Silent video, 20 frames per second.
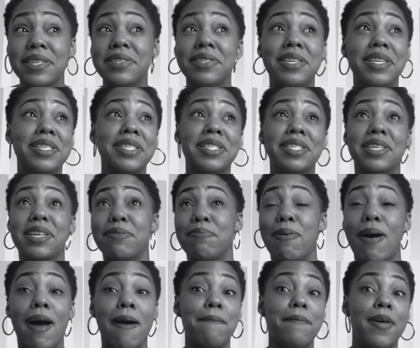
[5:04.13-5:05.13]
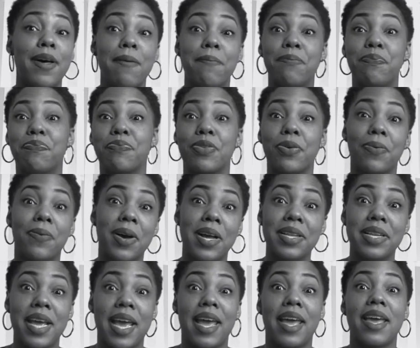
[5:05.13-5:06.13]
just pop up one
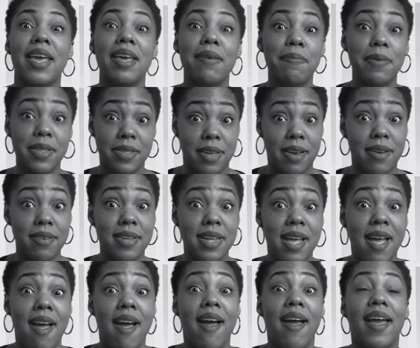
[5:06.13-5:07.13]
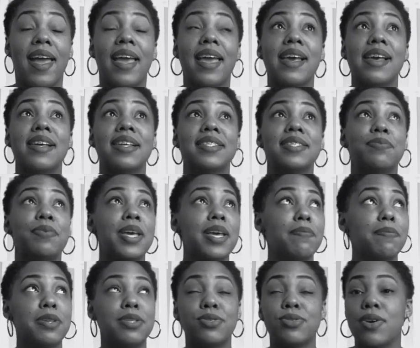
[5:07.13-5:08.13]
day. It had been there. And we have
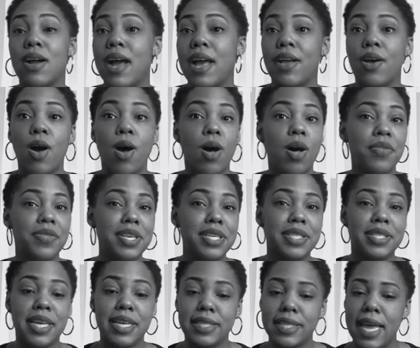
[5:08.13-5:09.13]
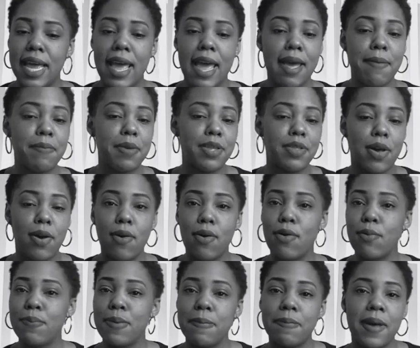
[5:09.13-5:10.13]
been trying all these things. The
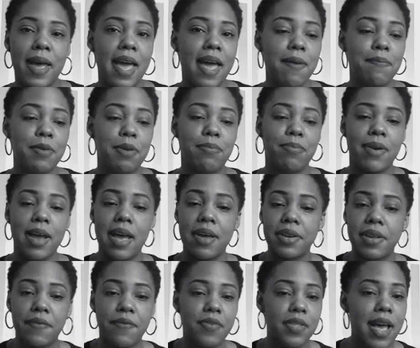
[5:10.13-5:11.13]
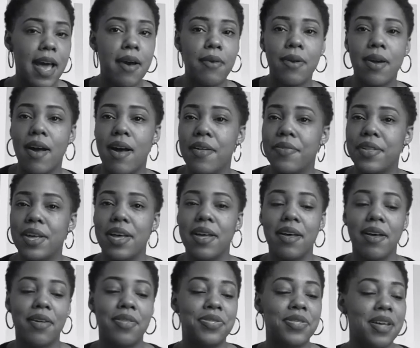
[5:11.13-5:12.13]
old people had me browning flour on
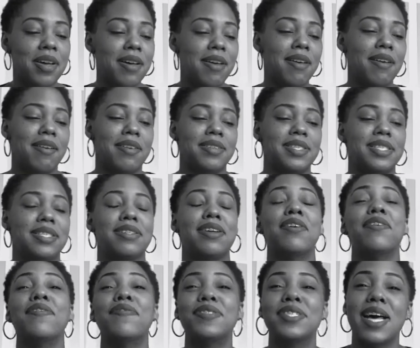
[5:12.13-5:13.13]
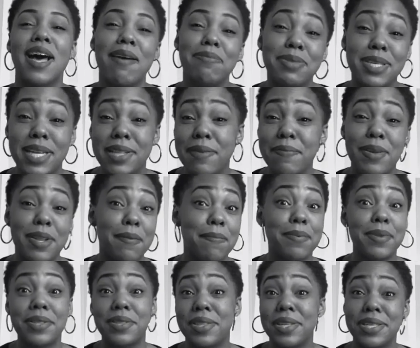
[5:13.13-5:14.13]
the stove top, telling me to
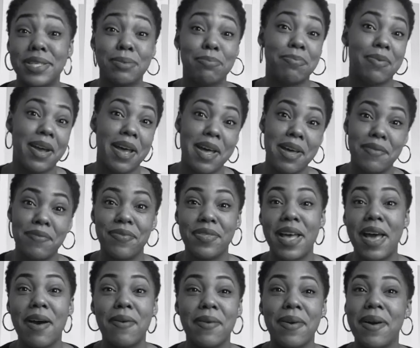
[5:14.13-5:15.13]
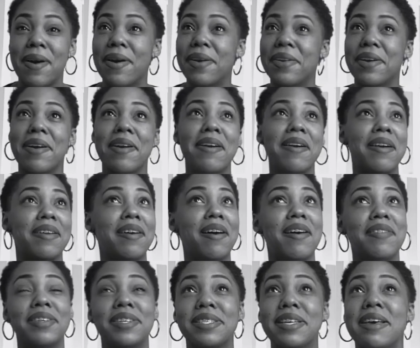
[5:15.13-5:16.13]
put this brown flour on her and
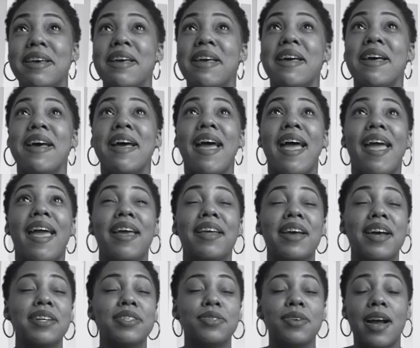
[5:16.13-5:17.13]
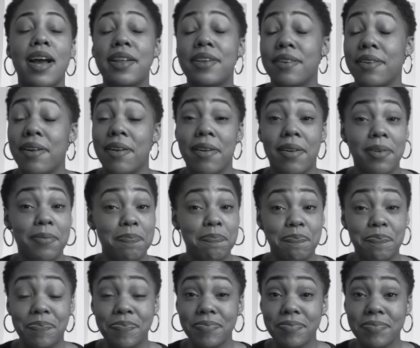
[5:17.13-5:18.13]
all this. And I tried it all.
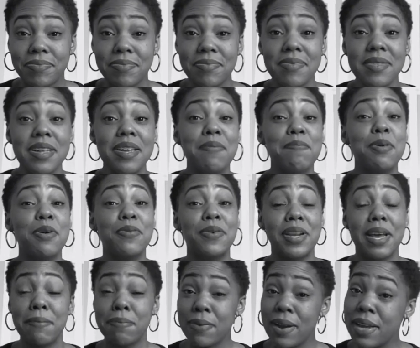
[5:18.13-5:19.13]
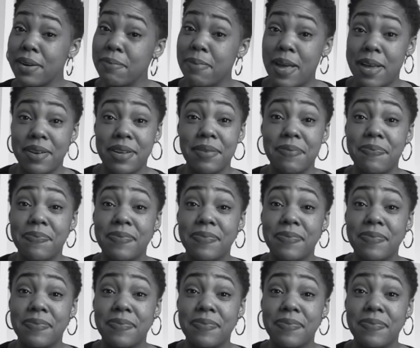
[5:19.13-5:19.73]
But when I prayed about it,